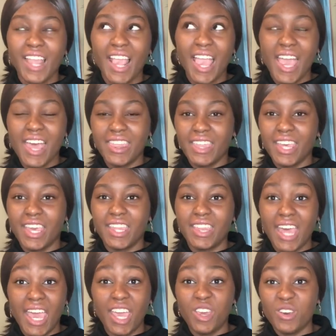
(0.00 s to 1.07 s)
And then The
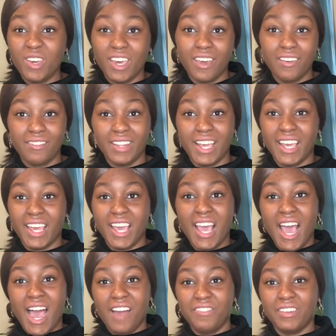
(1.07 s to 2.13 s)
Hate U Give, like,
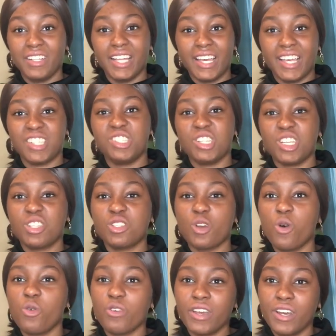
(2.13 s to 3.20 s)
I feel like it's just
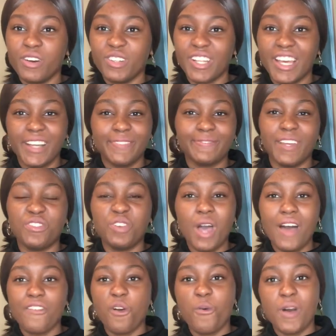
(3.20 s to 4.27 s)
so real. Like, if you
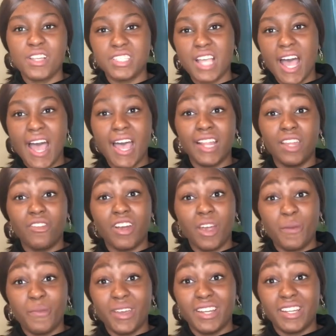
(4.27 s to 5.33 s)
haven't watched it, I highly
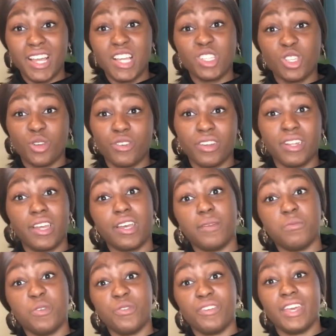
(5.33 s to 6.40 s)
recommend. It's a really good
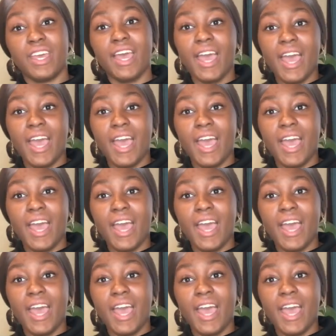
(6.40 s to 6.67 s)
movie.